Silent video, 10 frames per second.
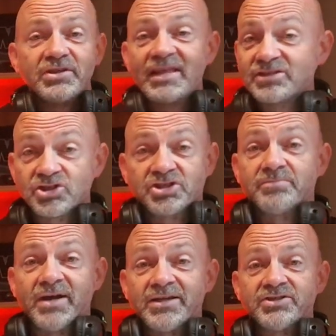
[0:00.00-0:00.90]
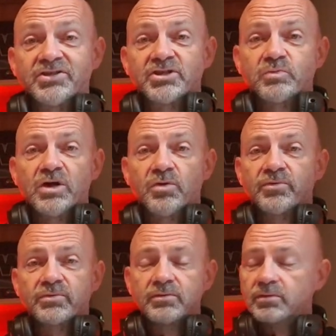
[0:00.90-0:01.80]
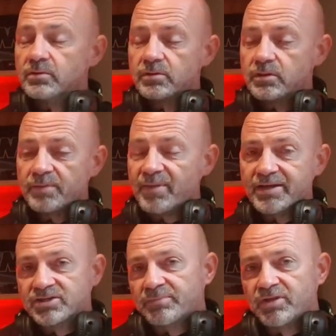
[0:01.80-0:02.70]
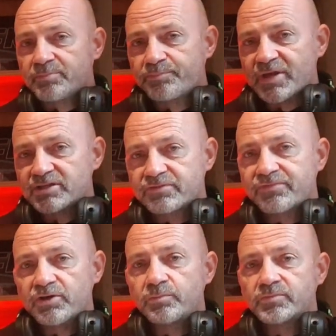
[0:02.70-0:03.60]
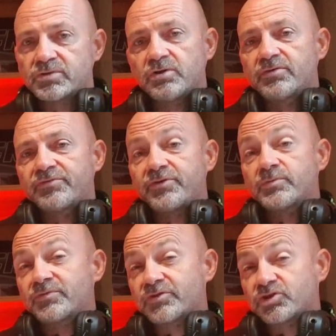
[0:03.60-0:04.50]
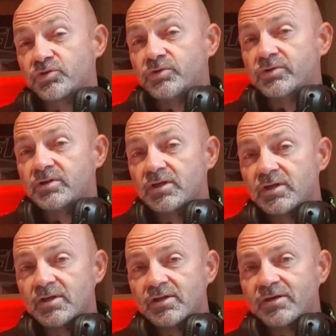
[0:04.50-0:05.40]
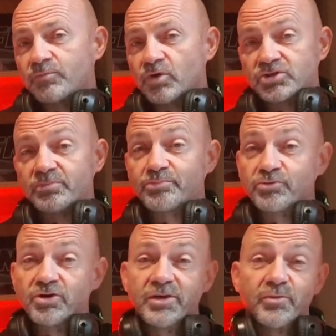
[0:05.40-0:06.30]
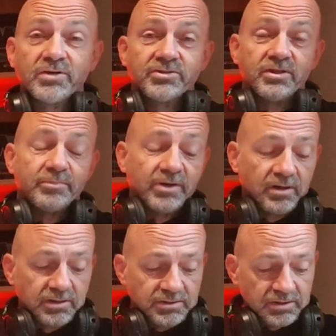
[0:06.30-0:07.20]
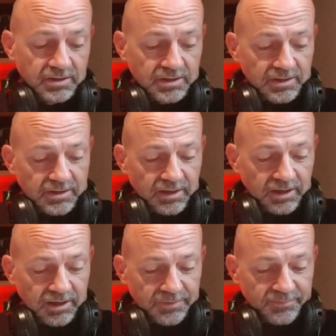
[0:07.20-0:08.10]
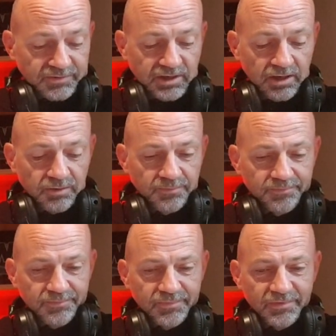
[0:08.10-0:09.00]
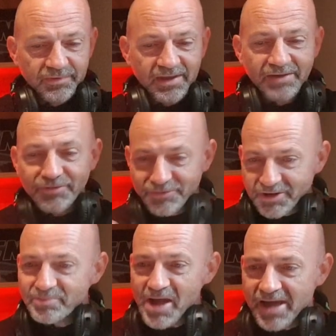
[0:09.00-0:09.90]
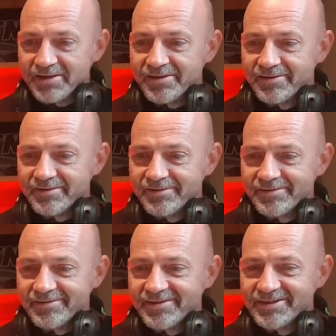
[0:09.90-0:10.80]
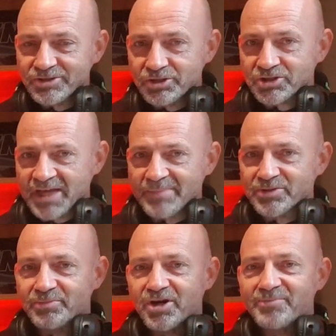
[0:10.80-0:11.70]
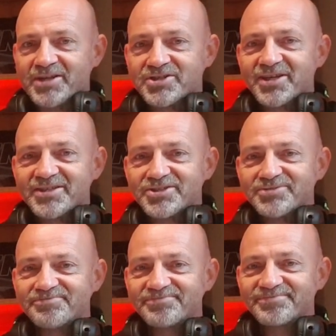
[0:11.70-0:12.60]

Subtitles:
that's just amazing as well. They make some of the best films, horror films for sure. Watched some brilliant ones in the past. So everything about it is just captured my imagination.